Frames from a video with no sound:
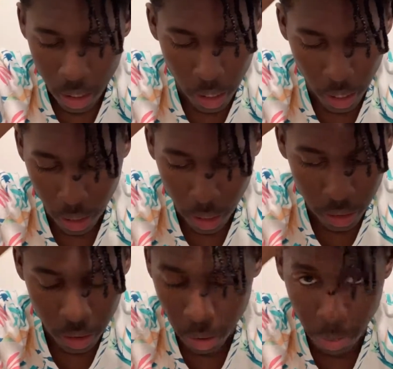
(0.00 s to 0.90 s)
Like, I
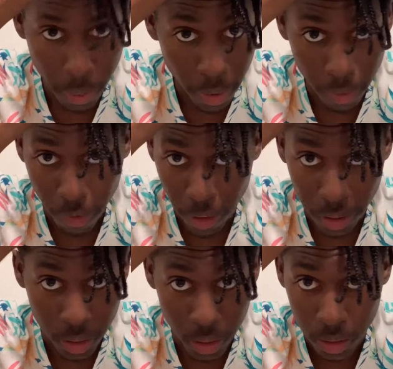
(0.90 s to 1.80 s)
should be able to
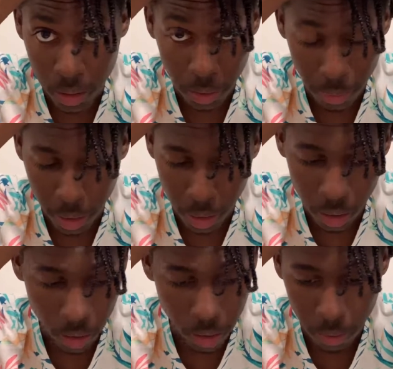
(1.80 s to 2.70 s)
finish this
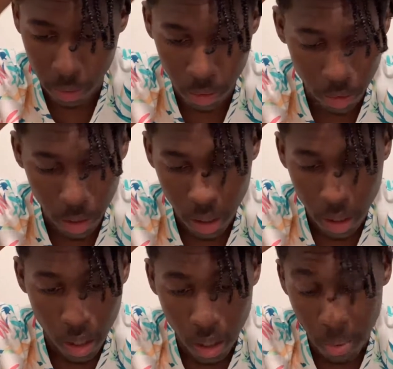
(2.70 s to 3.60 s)
immediately and
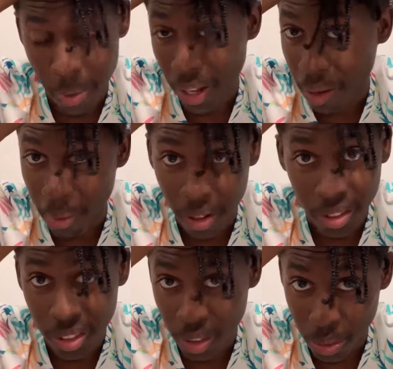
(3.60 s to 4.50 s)
be able to
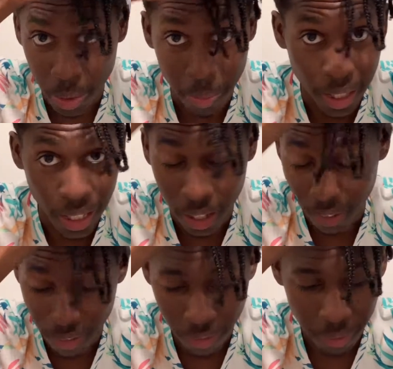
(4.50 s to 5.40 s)
continue with my
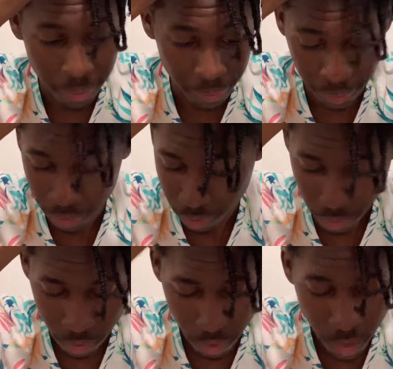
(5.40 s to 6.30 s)
life,
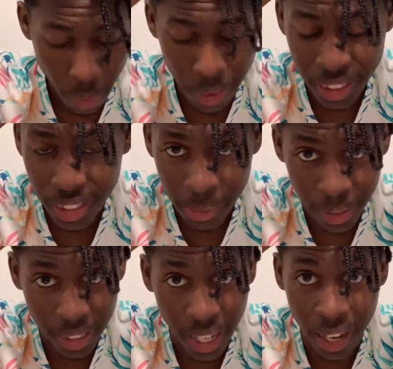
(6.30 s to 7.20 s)
which is
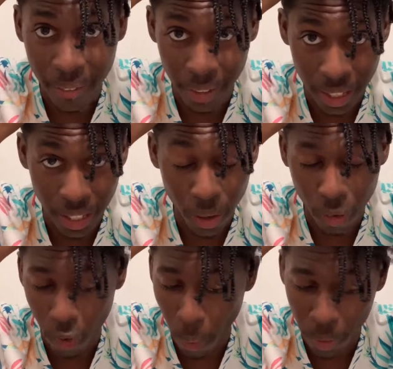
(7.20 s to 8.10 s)
something that I really
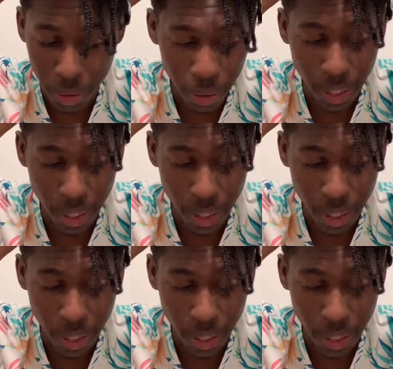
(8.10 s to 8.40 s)
look forward to.